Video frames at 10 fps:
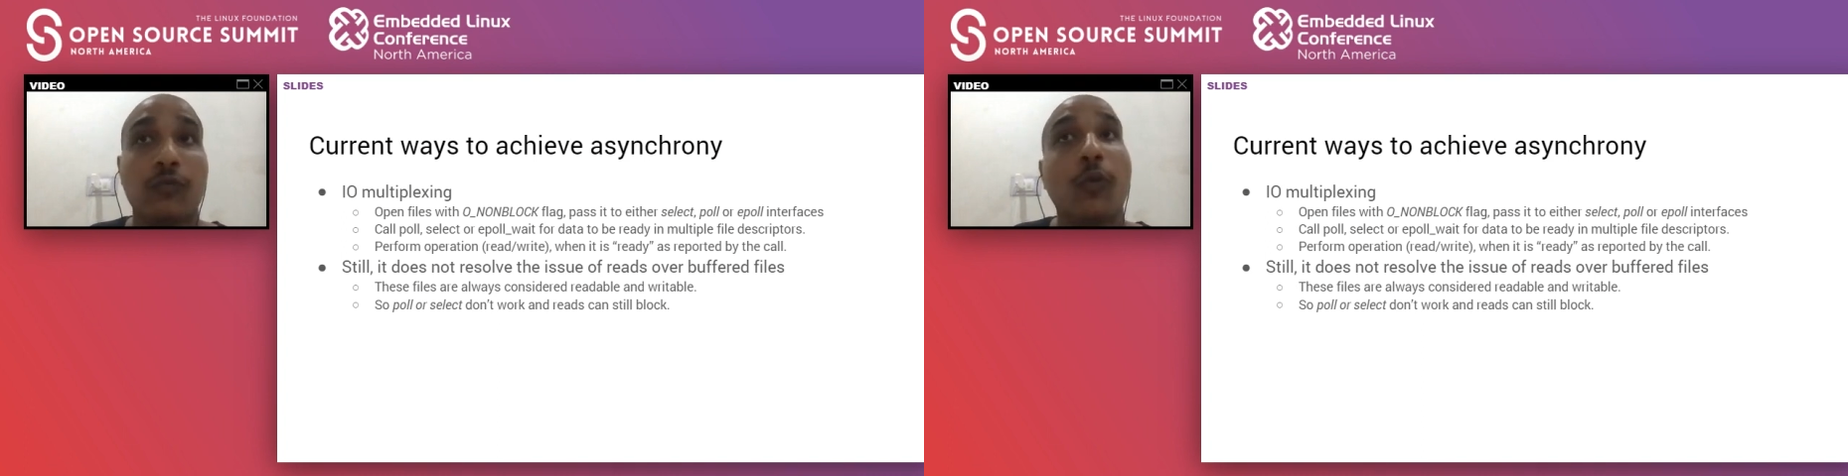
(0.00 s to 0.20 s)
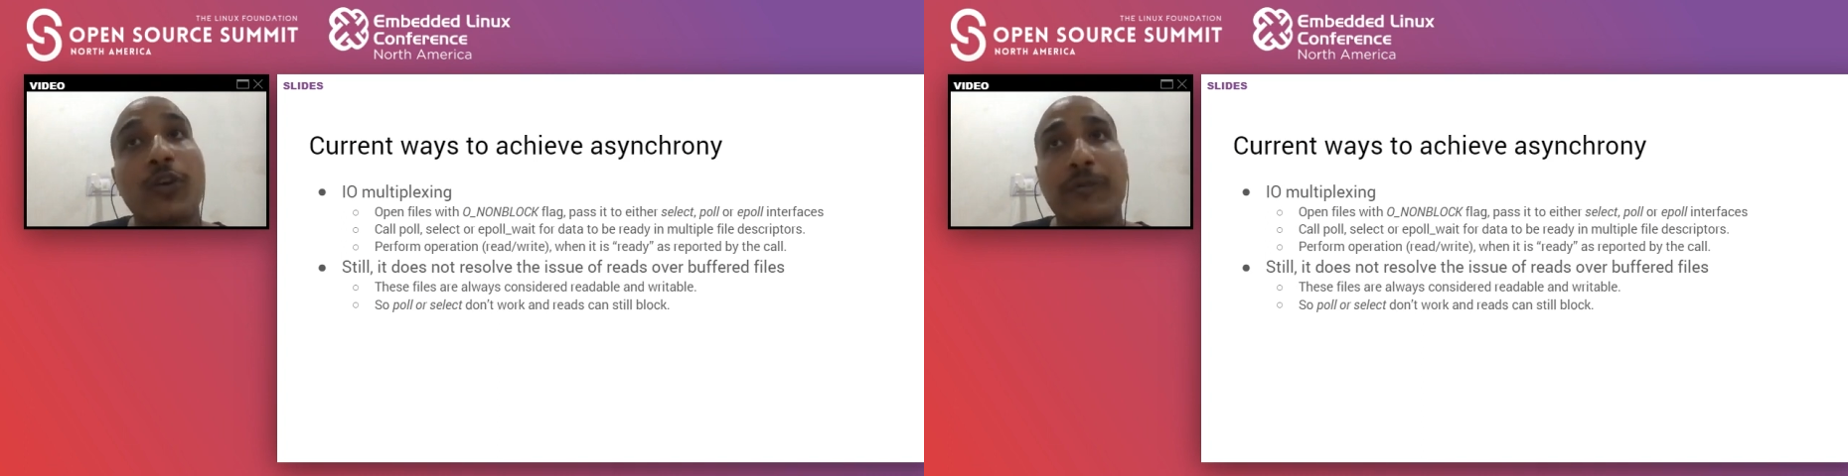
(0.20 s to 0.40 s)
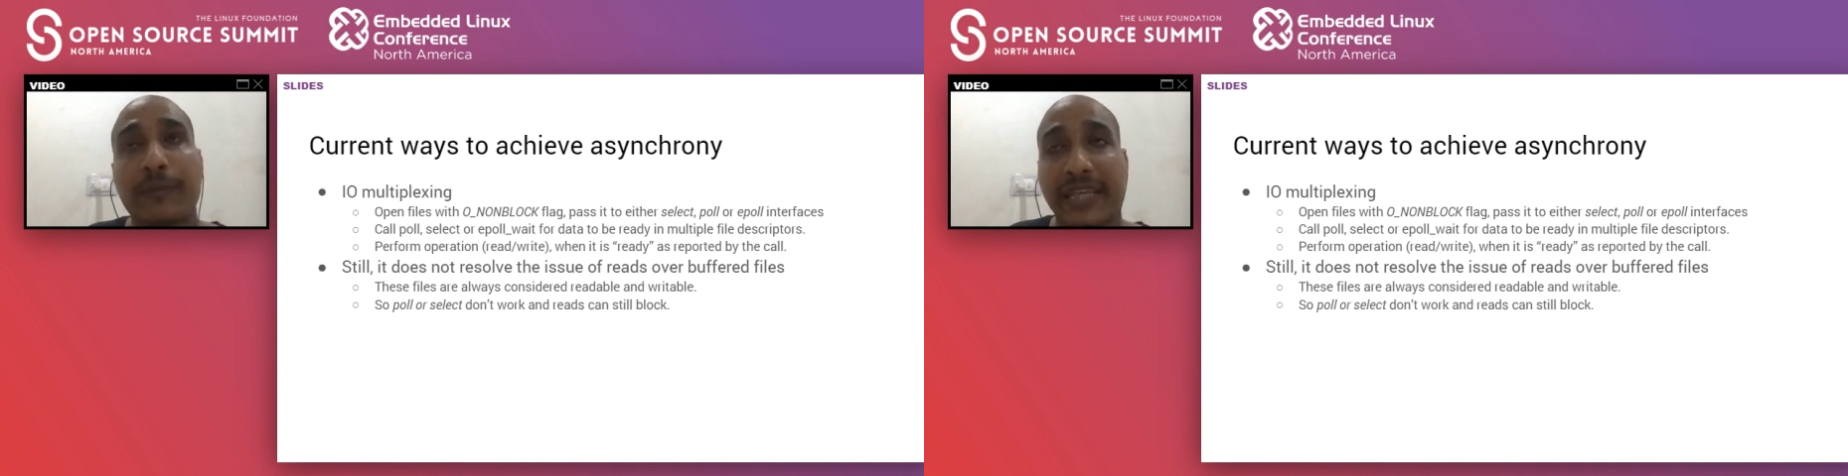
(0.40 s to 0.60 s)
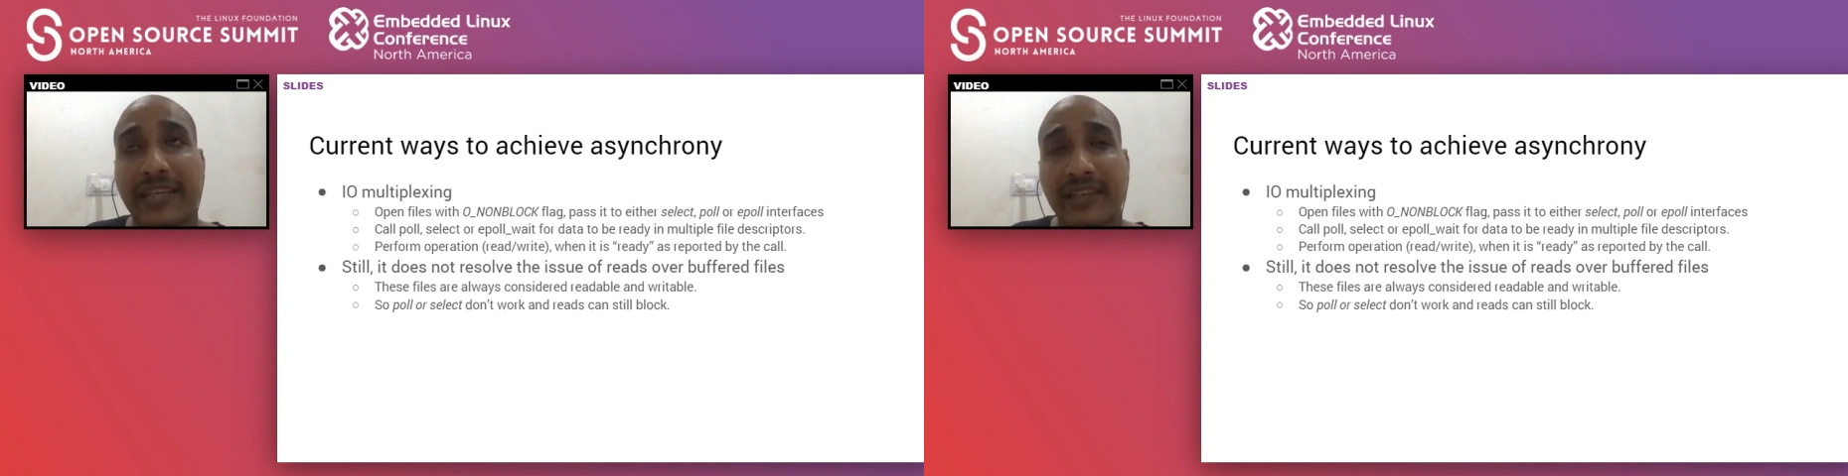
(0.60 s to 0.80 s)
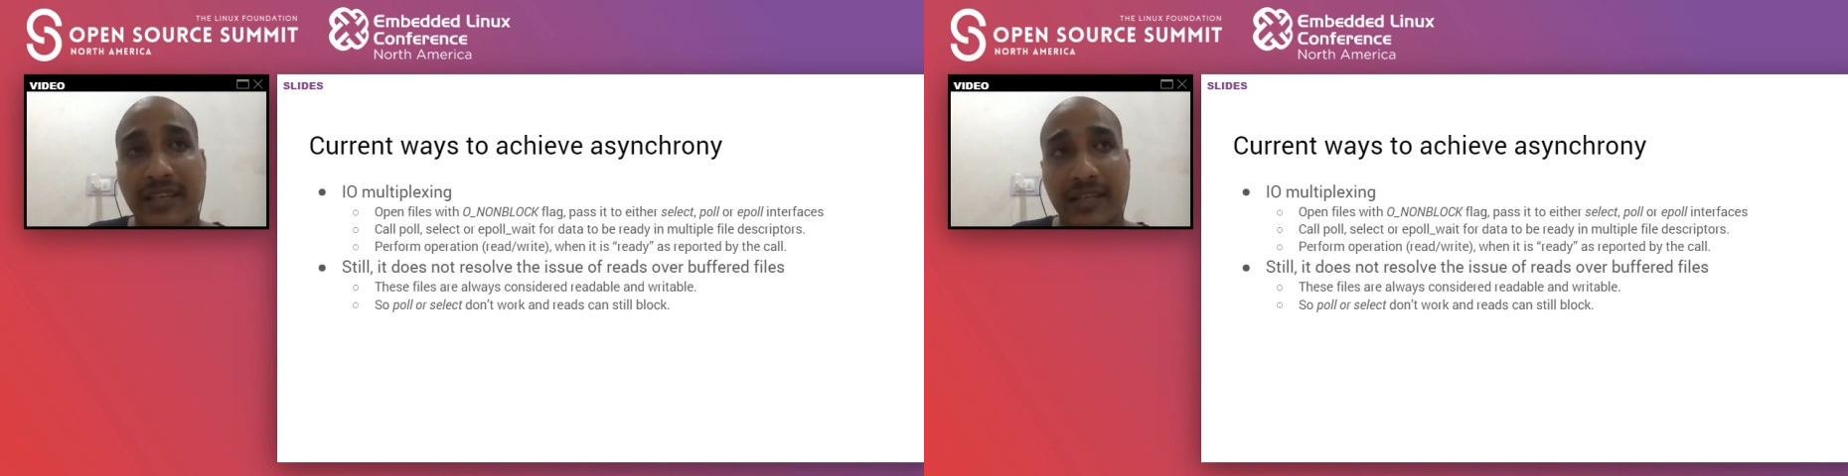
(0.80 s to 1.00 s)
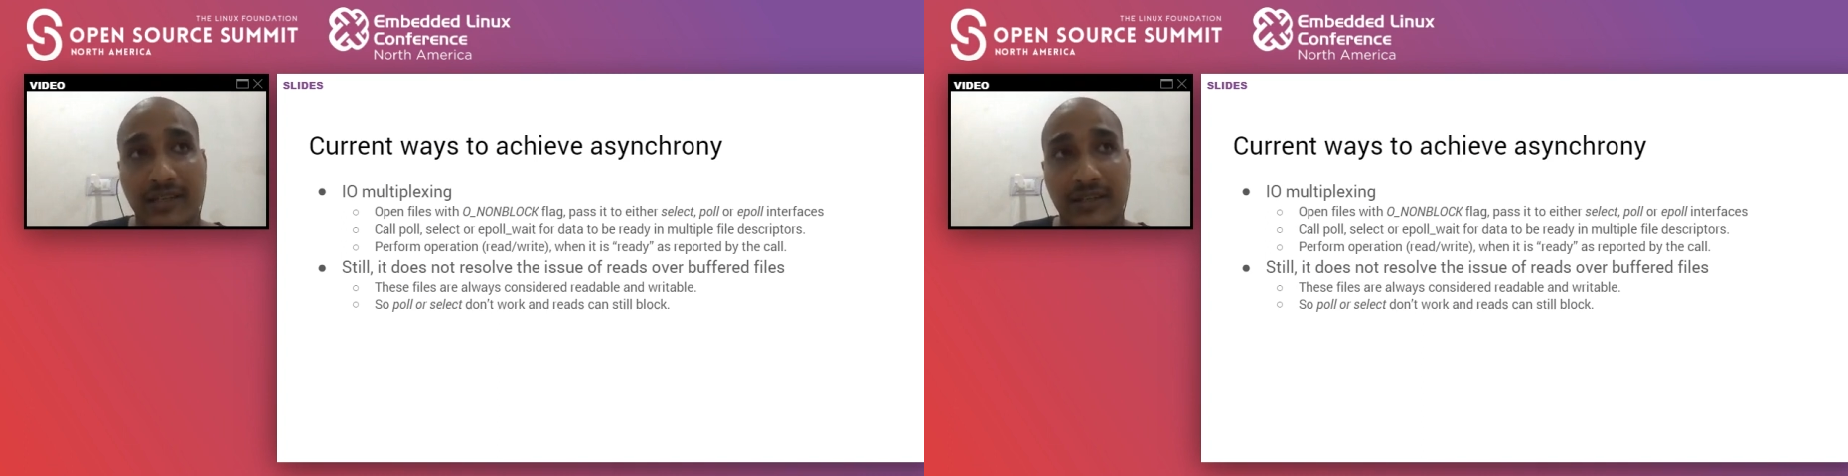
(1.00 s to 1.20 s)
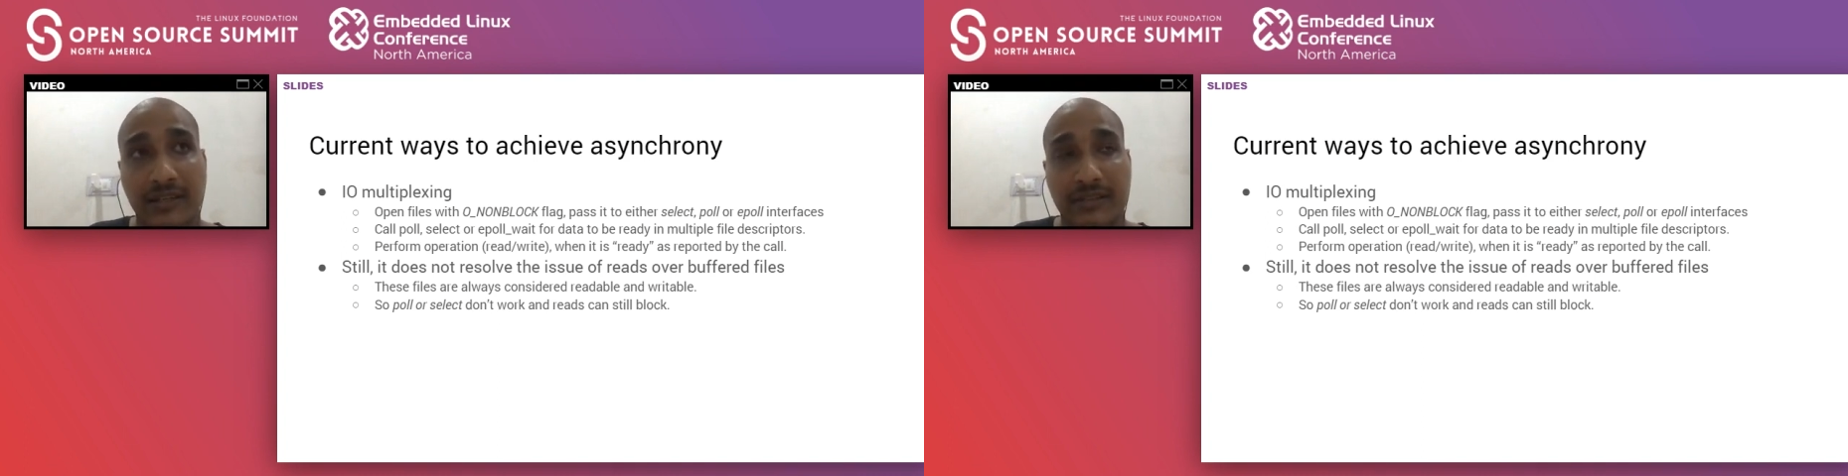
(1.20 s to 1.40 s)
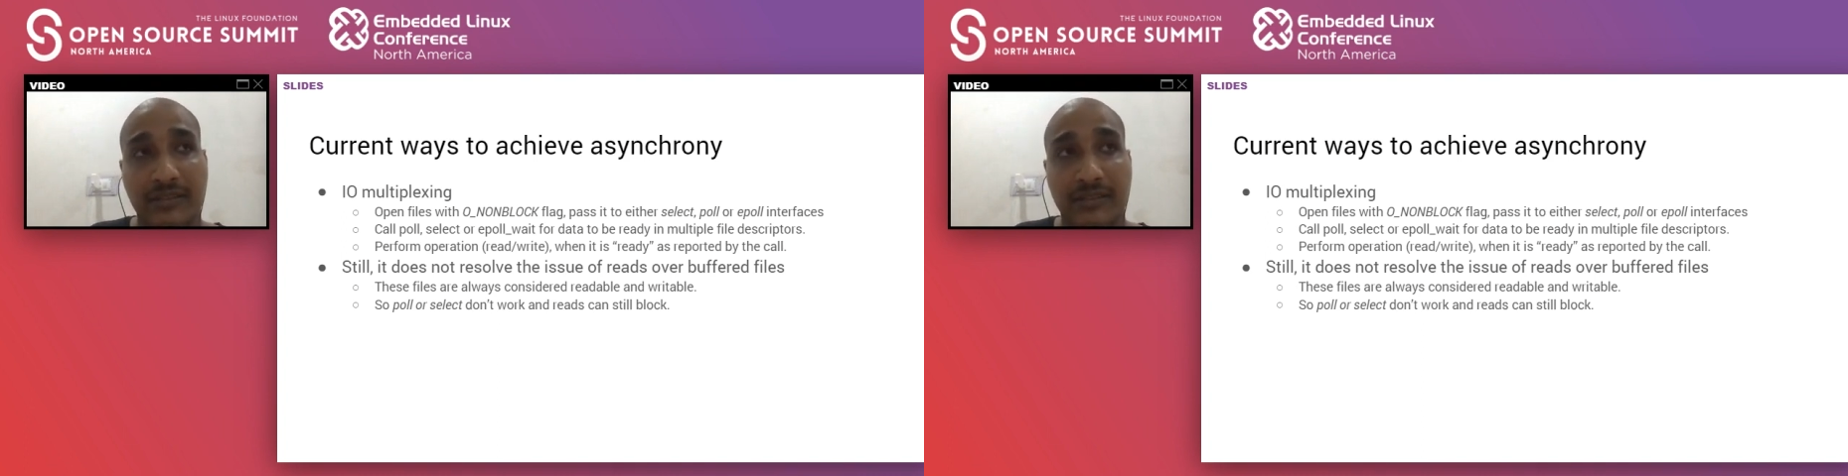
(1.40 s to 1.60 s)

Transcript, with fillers: won't be uh,